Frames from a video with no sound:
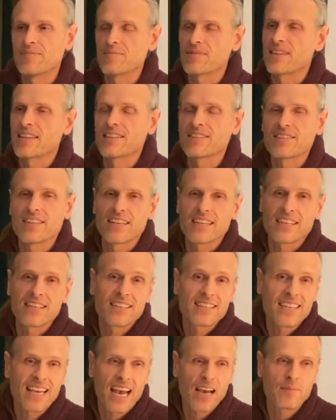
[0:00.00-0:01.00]
Things
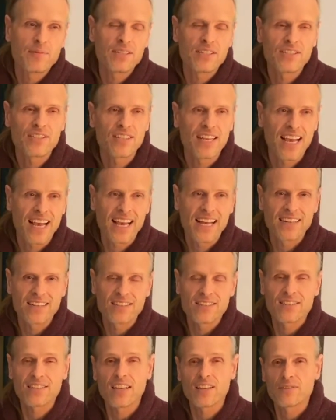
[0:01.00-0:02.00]
like cabbage
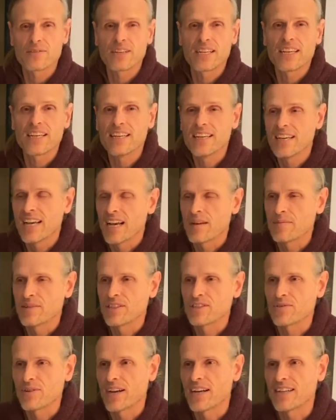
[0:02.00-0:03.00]
and celery, I've
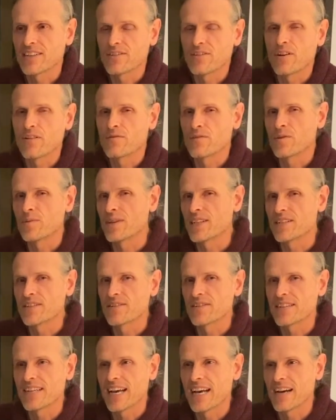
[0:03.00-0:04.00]
been trying to
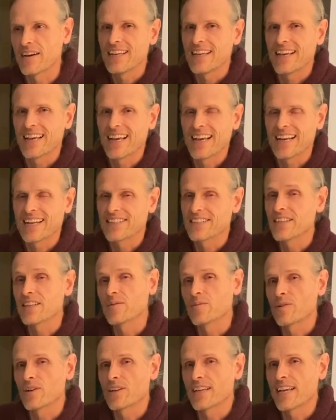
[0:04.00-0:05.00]
overwinter now, and it
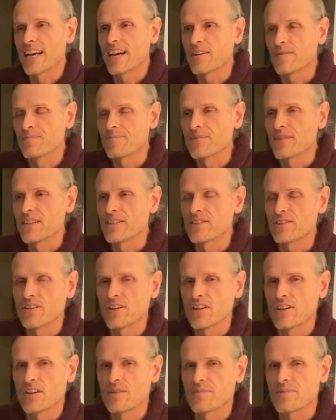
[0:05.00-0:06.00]
didn't work out.
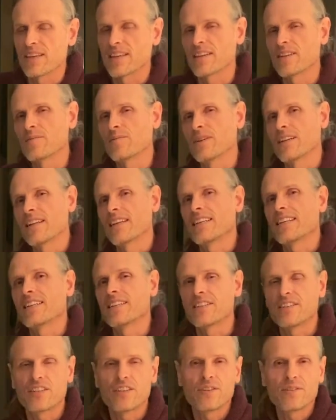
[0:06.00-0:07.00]
So I'm thinking what I need
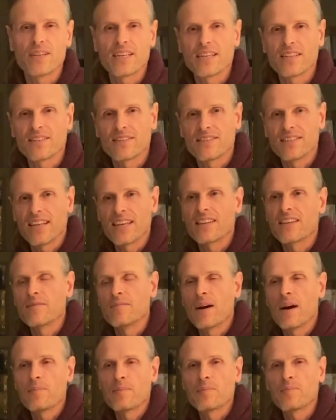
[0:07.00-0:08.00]
to do is dig
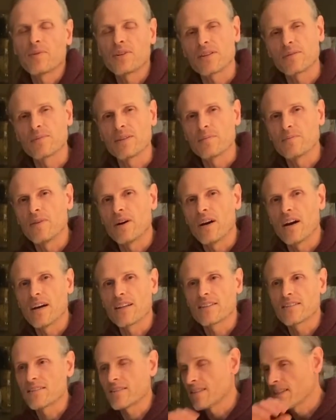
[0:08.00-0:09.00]
them up and put them in
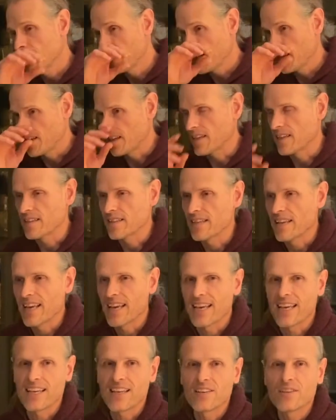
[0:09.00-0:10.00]
pots in
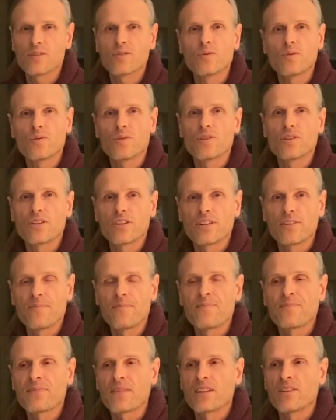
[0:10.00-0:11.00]
a cooler
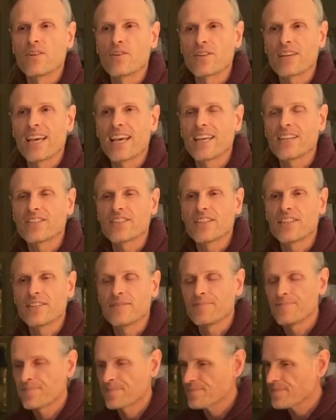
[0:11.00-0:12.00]

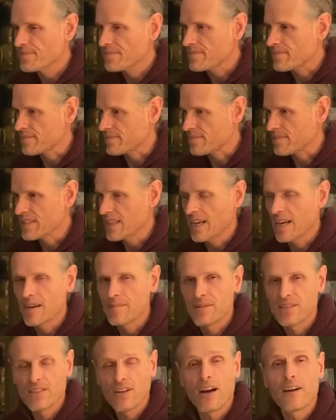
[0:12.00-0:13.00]
location,
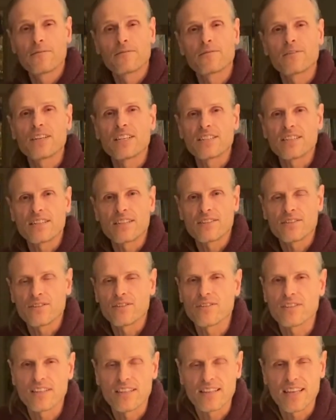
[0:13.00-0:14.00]
but not freezing,
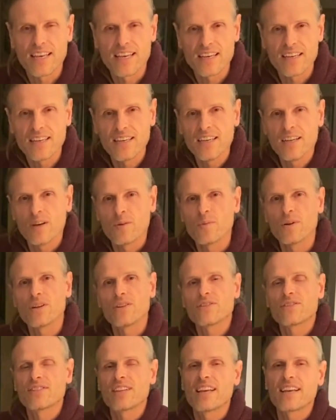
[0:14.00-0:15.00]
so that they
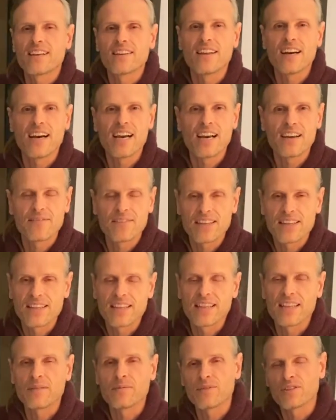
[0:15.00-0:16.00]
will stay alive, and
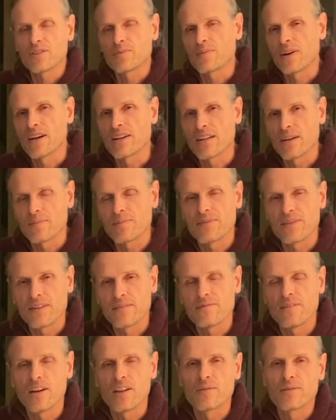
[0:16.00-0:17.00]
then they will sprout up the
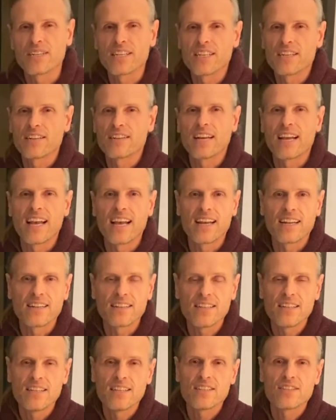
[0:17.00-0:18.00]
following year
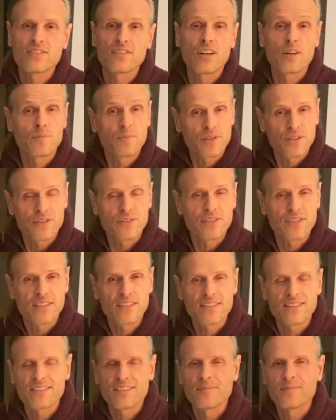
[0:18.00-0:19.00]
and start
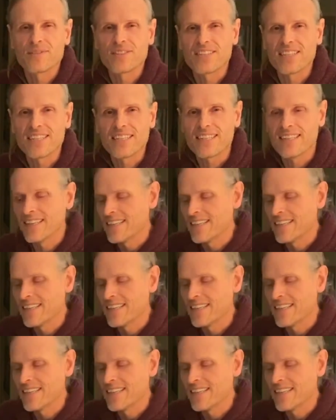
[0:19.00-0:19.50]
producing some seed.